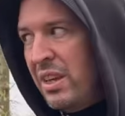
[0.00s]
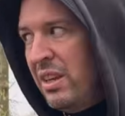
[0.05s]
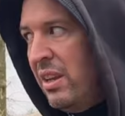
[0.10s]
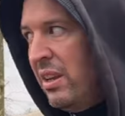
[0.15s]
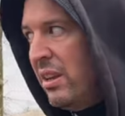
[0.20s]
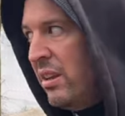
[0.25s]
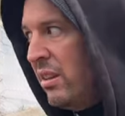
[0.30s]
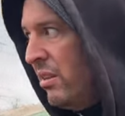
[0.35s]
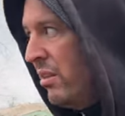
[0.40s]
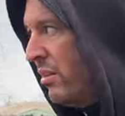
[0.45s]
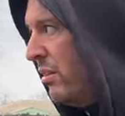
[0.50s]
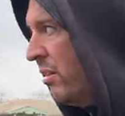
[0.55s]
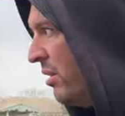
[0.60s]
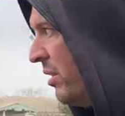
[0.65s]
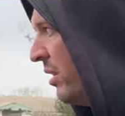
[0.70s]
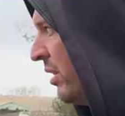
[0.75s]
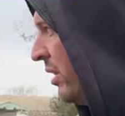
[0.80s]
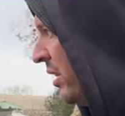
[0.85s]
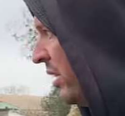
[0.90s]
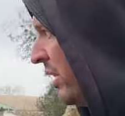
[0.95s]
yeah,
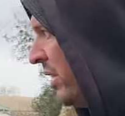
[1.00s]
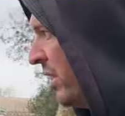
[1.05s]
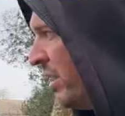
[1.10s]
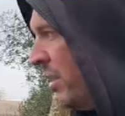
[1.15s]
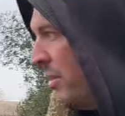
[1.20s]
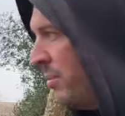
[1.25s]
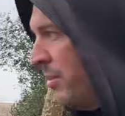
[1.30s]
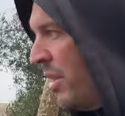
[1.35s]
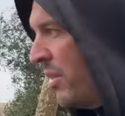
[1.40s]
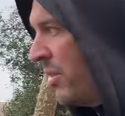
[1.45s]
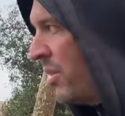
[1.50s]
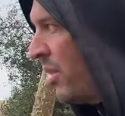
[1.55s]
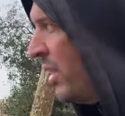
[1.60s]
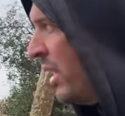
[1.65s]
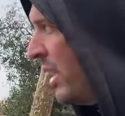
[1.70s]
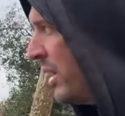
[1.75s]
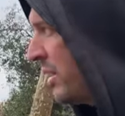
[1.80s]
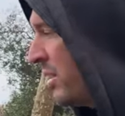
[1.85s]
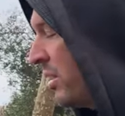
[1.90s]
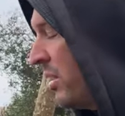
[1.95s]
um, I've
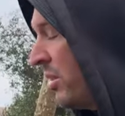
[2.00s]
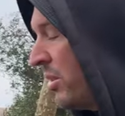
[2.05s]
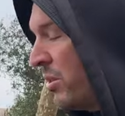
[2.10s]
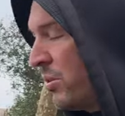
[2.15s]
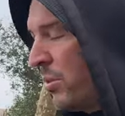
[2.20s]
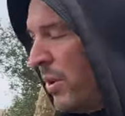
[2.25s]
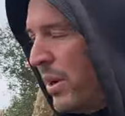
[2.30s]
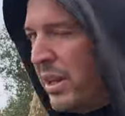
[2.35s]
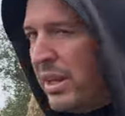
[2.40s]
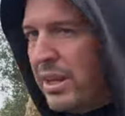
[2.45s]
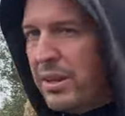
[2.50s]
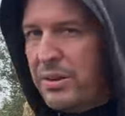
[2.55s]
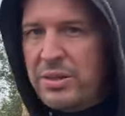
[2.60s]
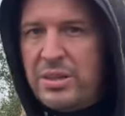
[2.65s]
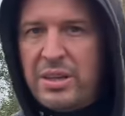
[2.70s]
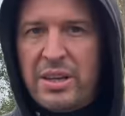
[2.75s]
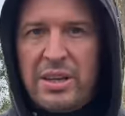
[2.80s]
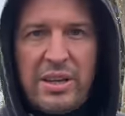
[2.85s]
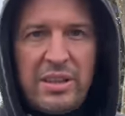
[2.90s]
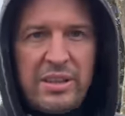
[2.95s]
got that to do as well
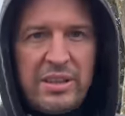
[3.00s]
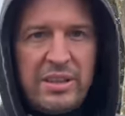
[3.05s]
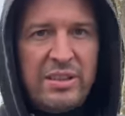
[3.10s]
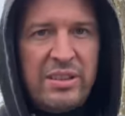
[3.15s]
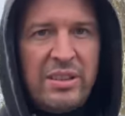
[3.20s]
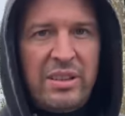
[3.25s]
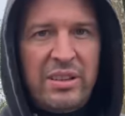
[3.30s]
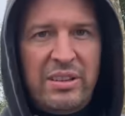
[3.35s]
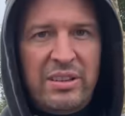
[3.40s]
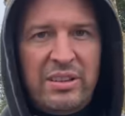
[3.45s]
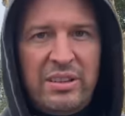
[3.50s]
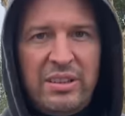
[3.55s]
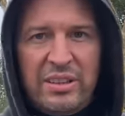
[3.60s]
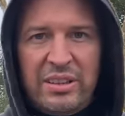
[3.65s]
outside. So.